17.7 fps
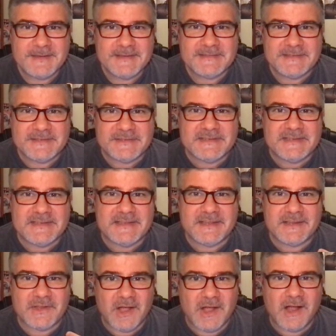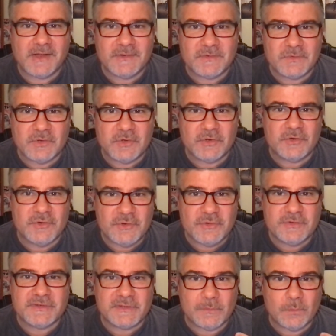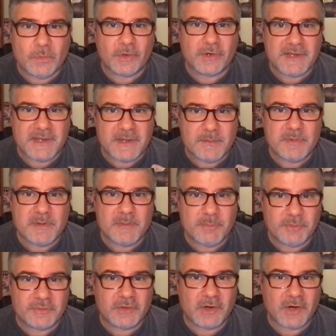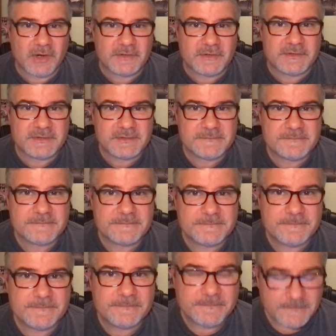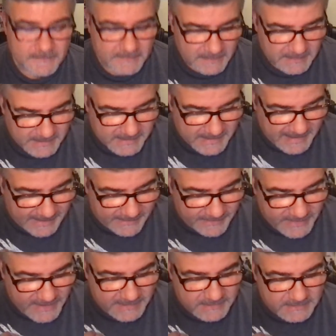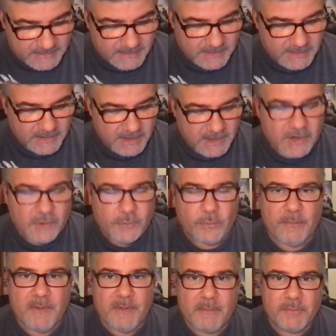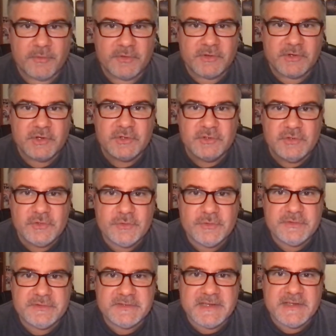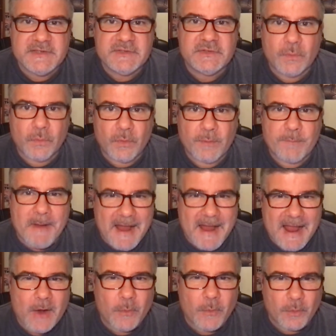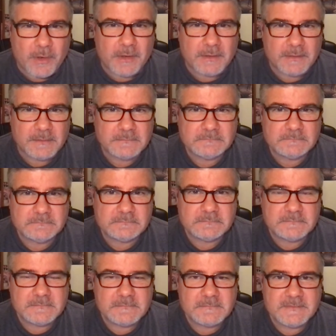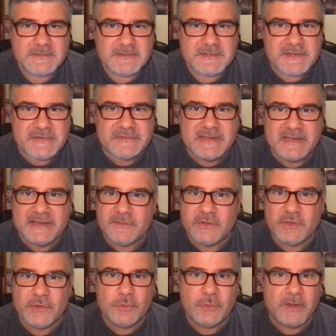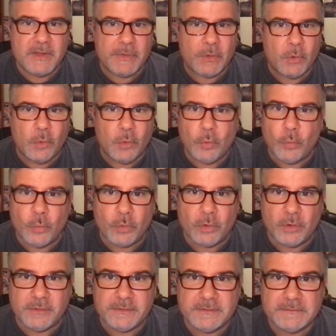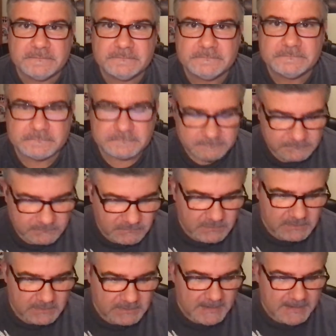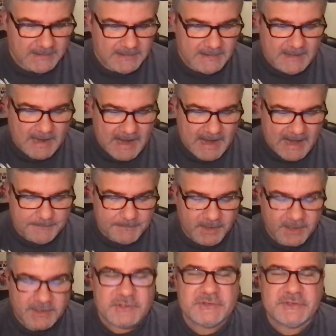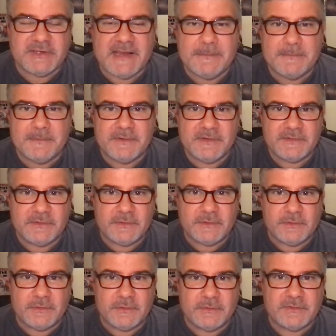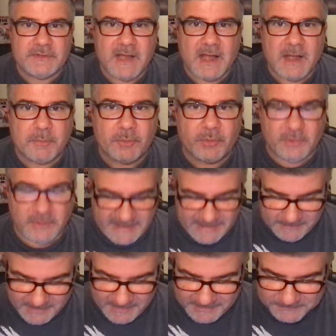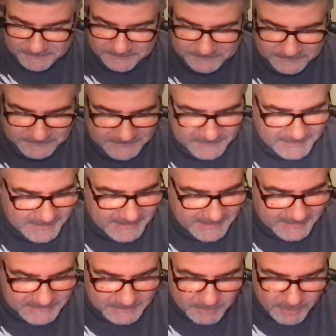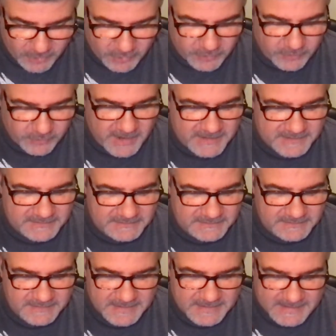to see that God's good news is working in people's hearts. And then remember the good news is your power to save you and the whole world. I am not ashamed of this good news. I'll proclaim it. It's about Christ.